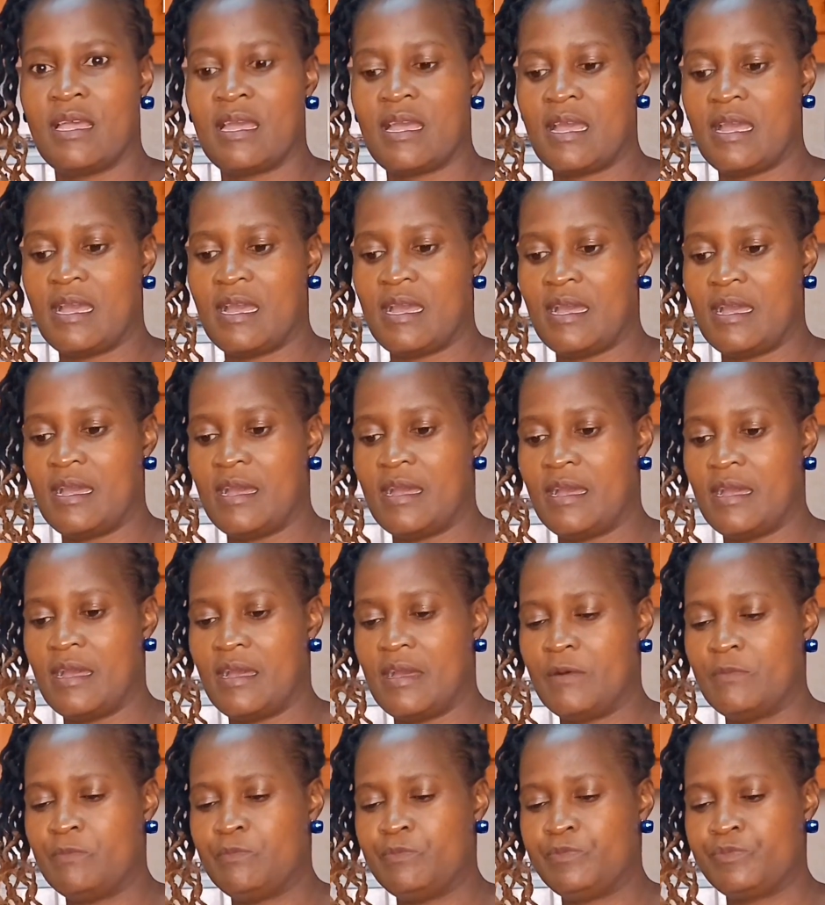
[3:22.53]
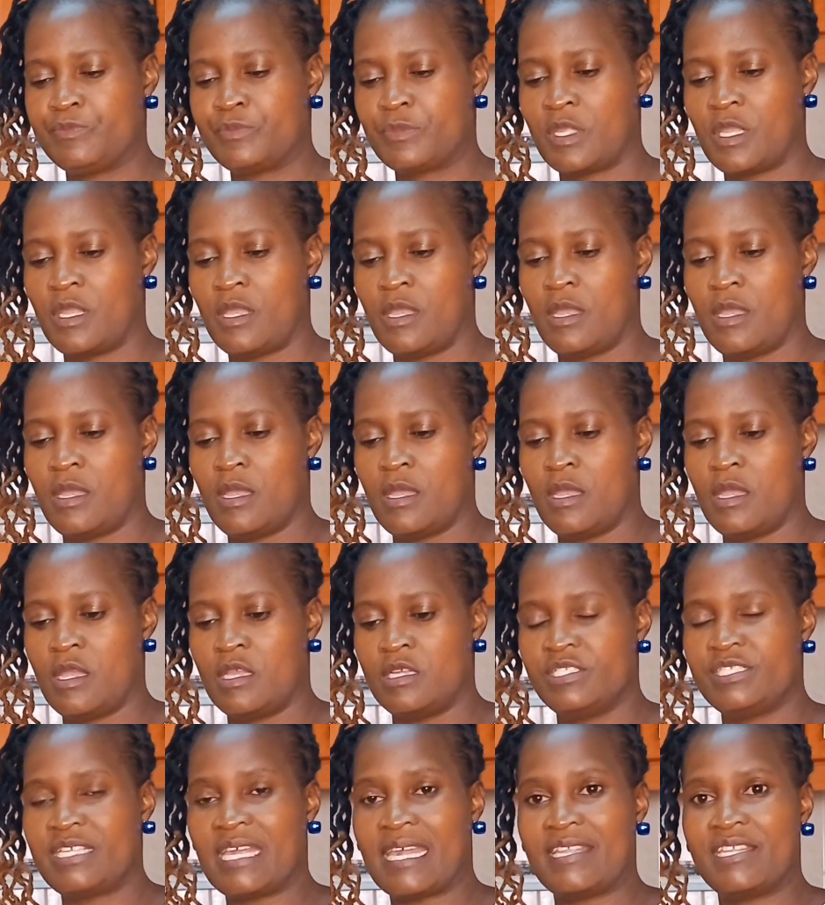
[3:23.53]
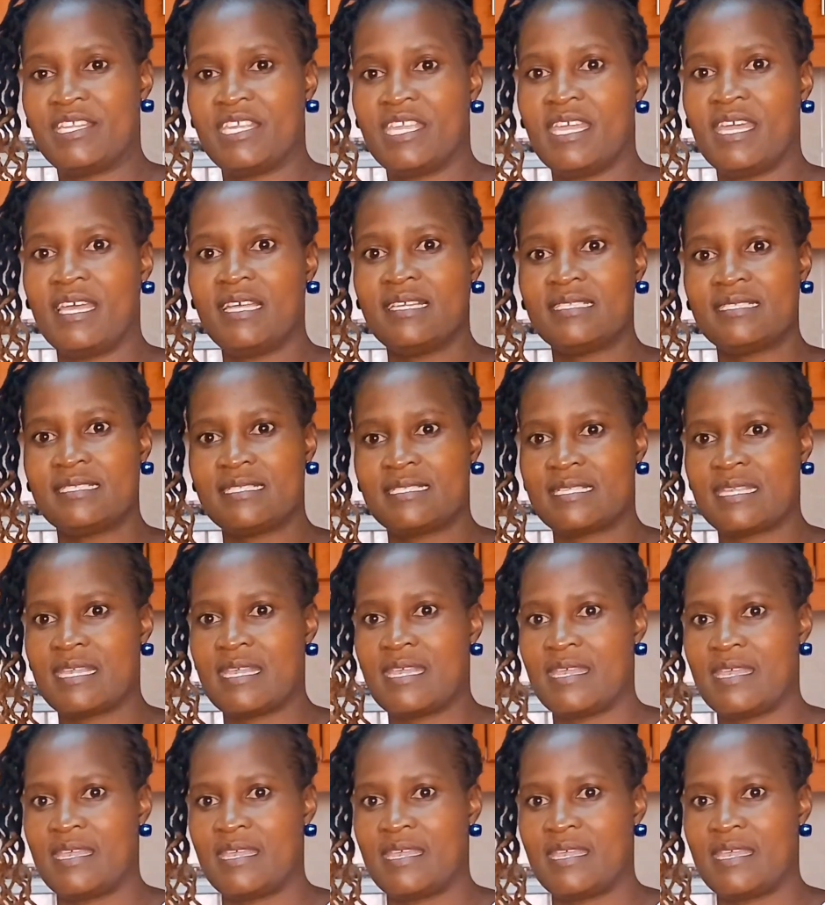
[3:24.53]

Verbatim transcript: uh, dhanias.